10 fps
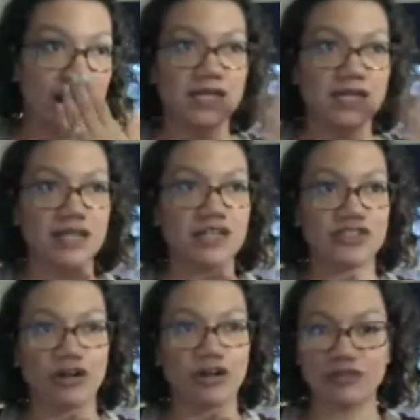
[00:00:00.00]
10 years
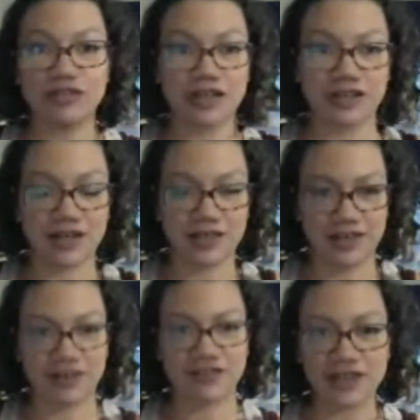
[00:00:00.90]
ago, now that I
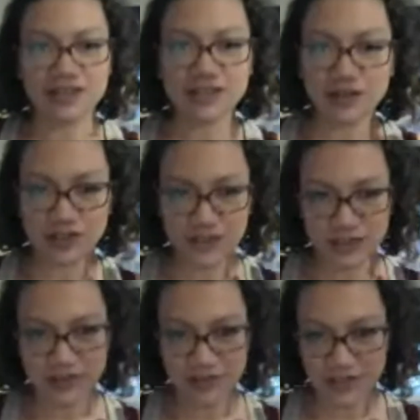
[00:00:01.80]
think of it. So I should
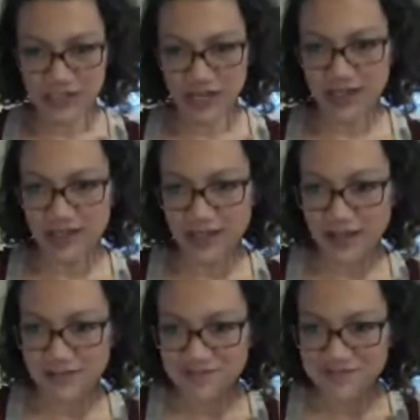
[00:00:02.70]
give it a shot
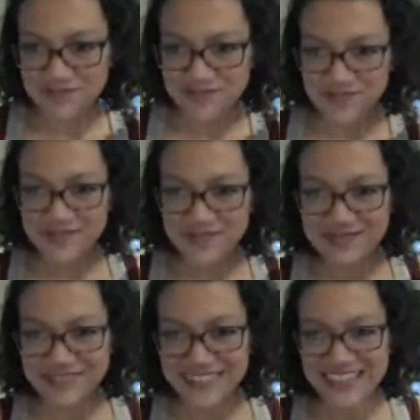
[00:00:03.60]
again.
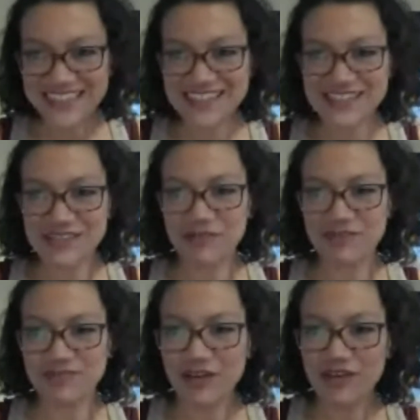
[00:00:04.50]
So,
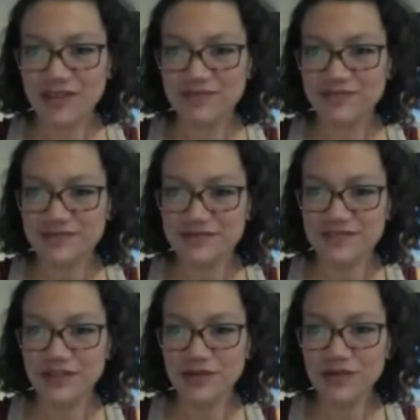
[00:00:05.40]
all right,
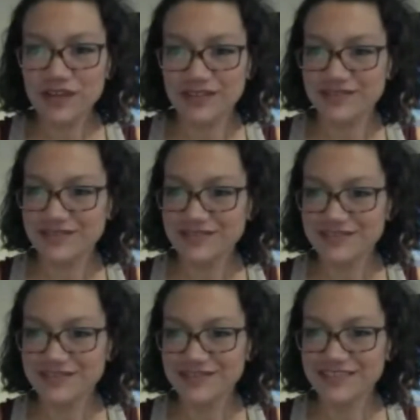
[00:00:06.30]
cool.
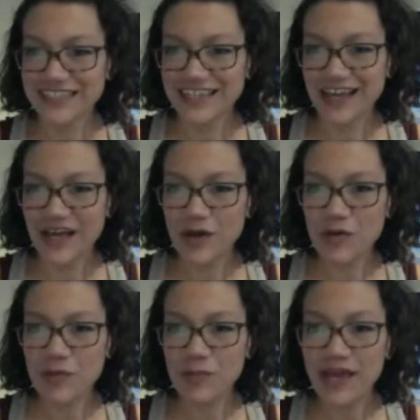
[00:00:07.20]

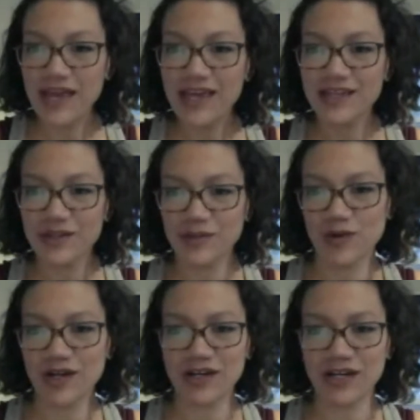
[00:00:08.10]
Opaque
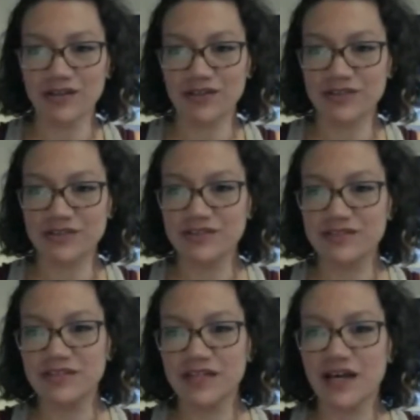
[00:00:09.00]

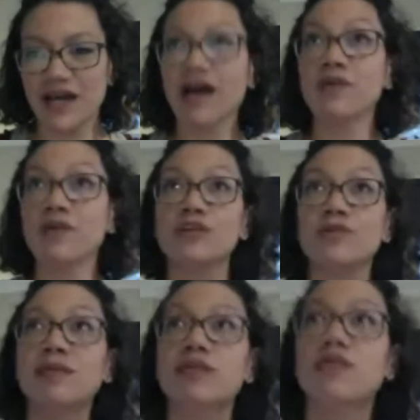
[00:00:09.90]
watercolors. When you mean